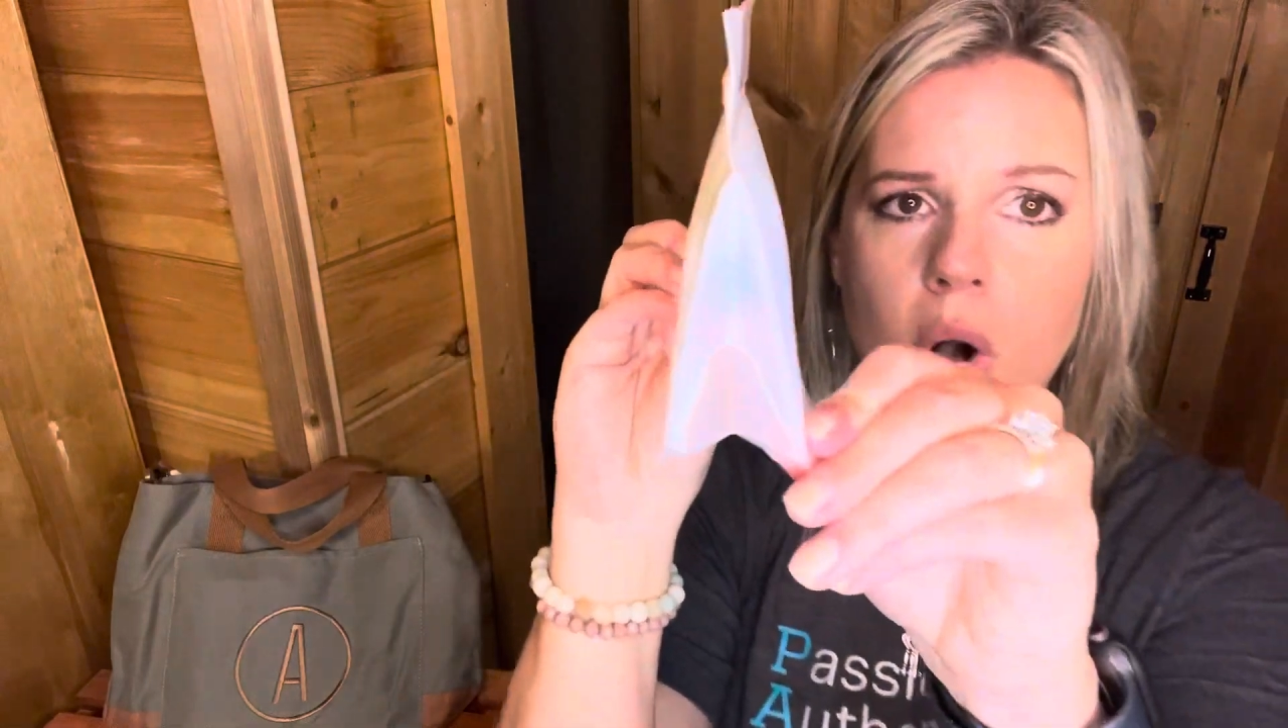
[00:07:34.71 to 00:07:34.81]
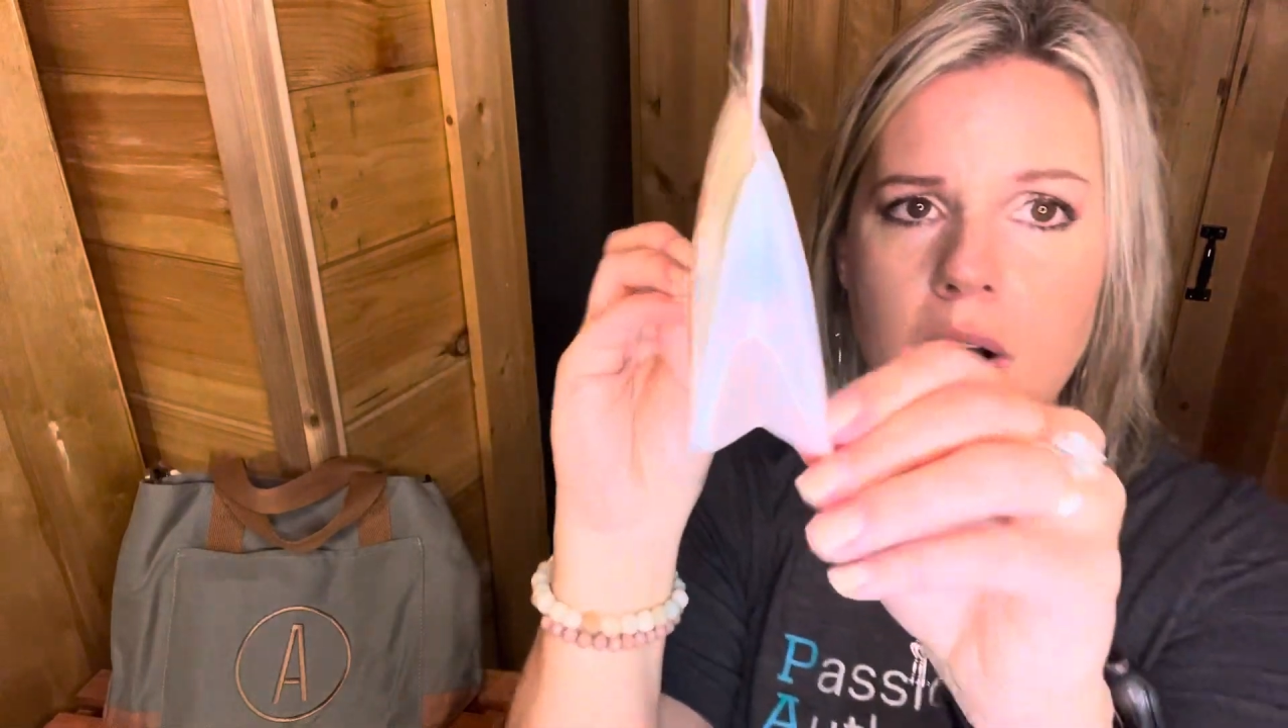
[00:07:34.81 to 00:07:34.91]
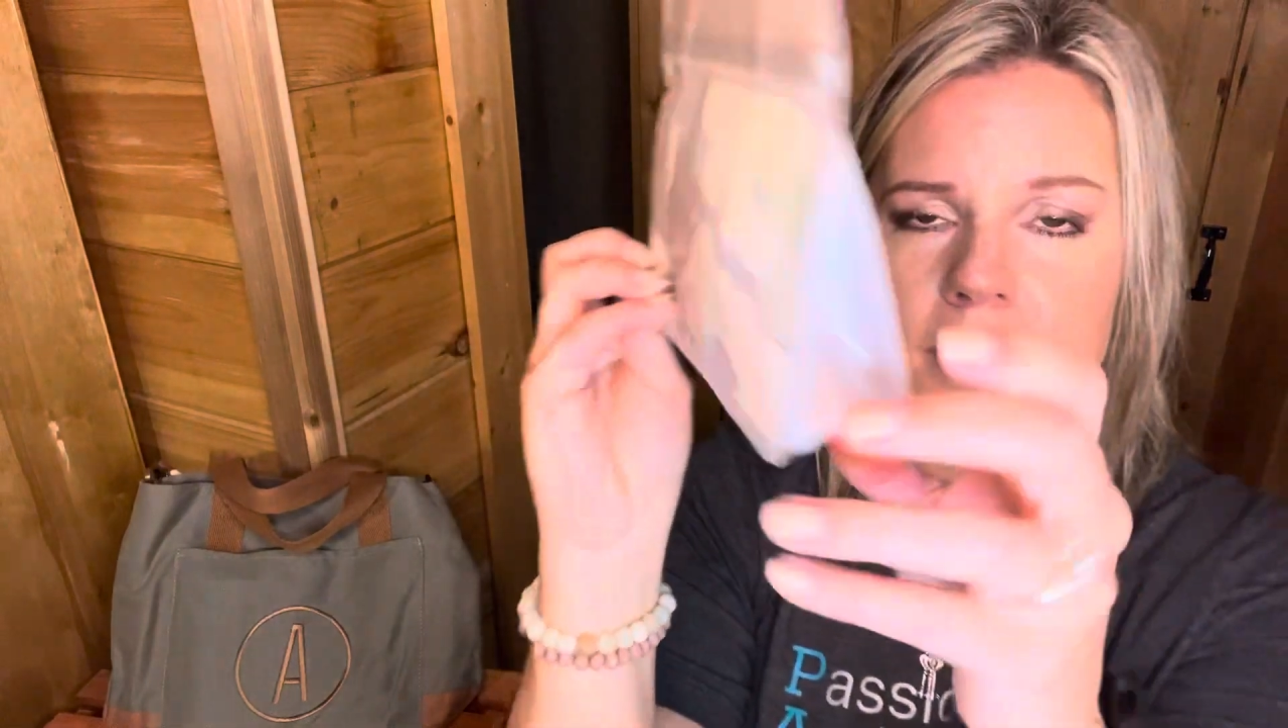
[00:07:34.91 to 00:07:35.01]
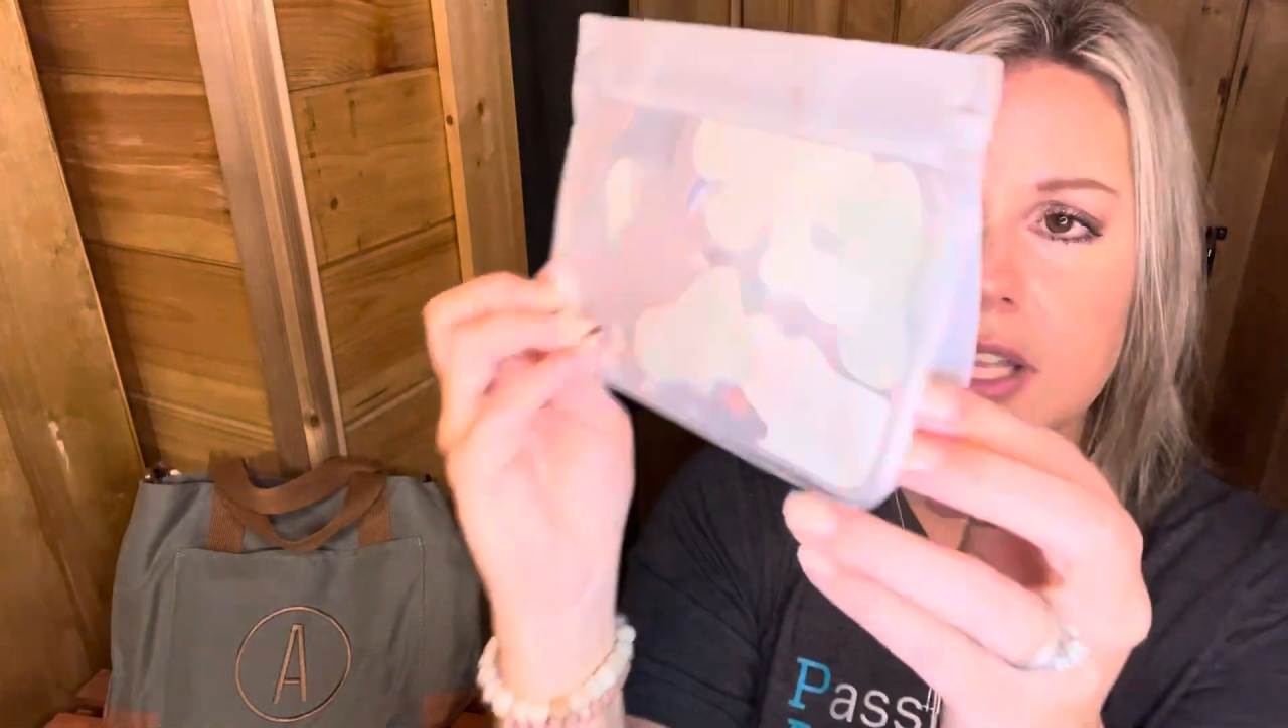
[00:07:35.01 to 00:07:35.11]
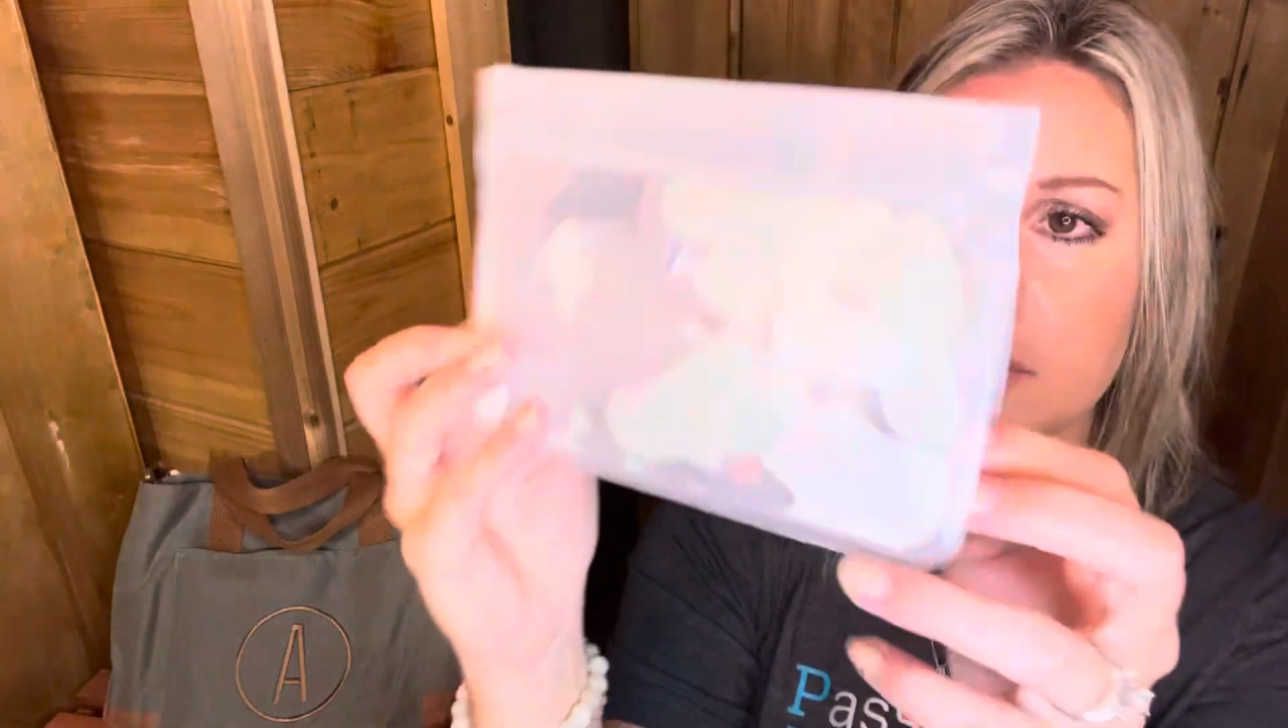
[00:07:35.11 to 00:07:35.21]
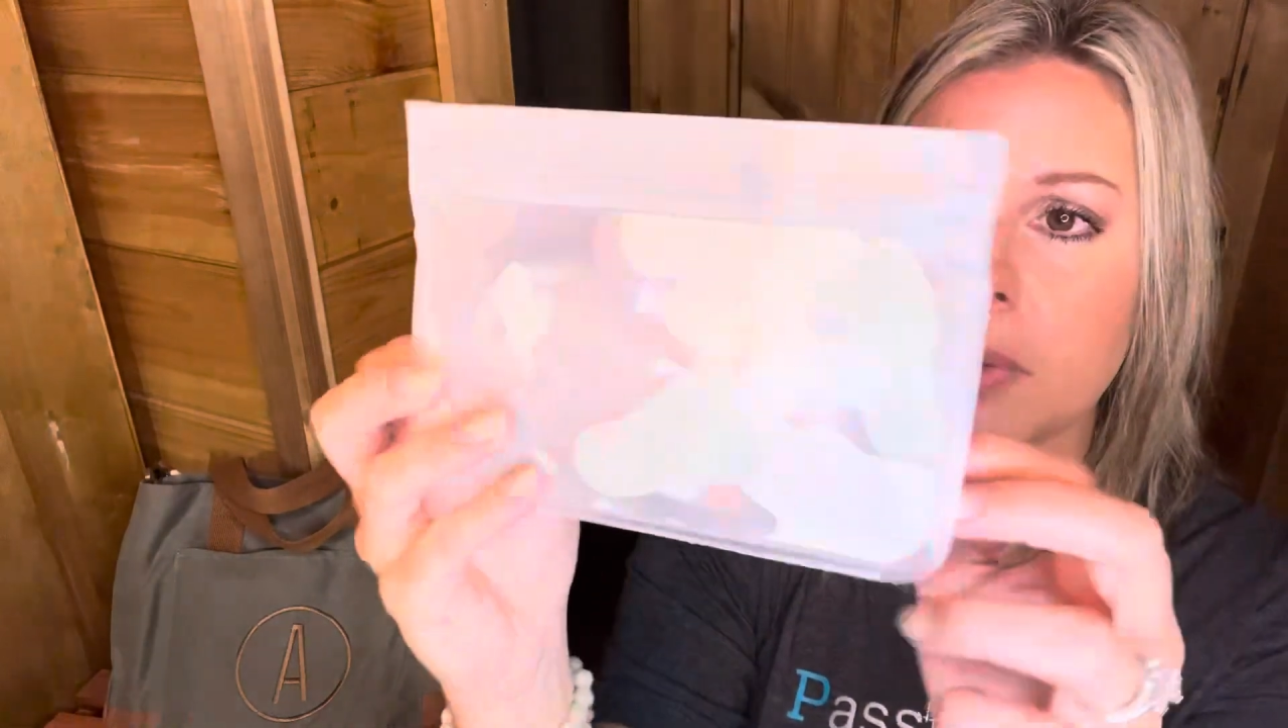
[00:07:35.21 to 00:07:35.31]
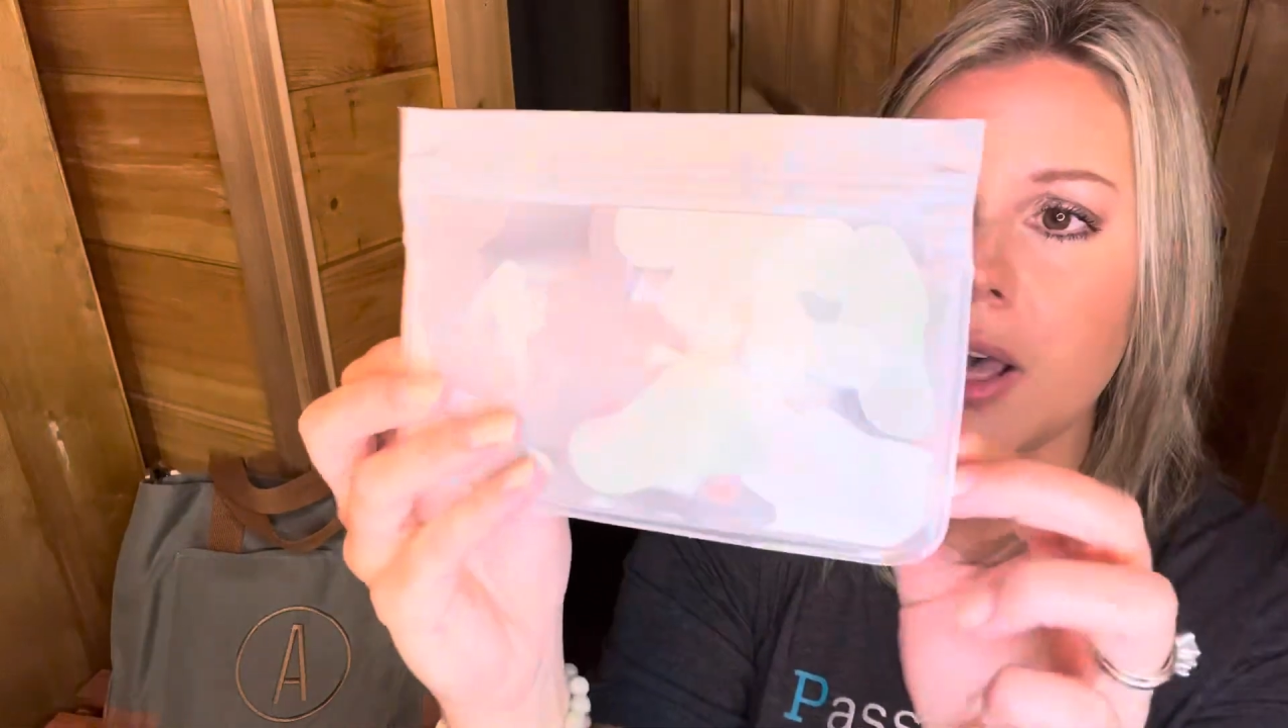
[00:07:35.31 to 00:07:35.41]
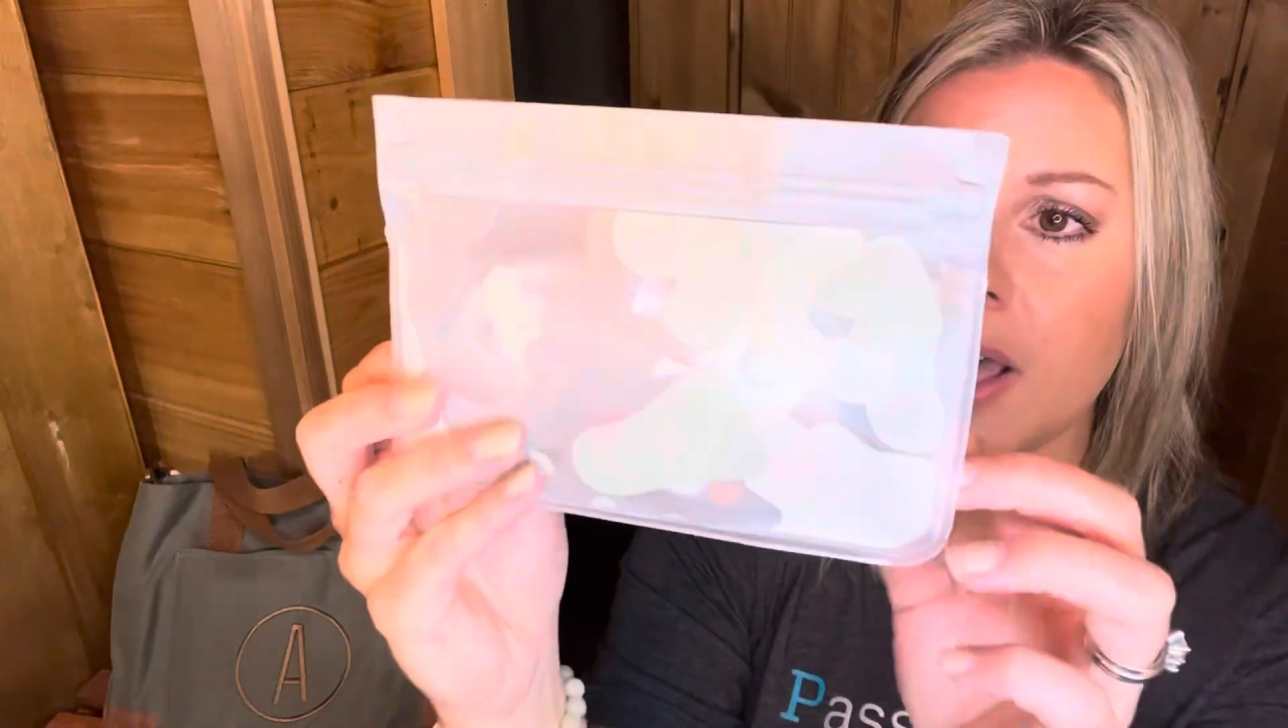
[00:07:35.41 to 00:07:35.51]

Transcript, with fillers: awesome.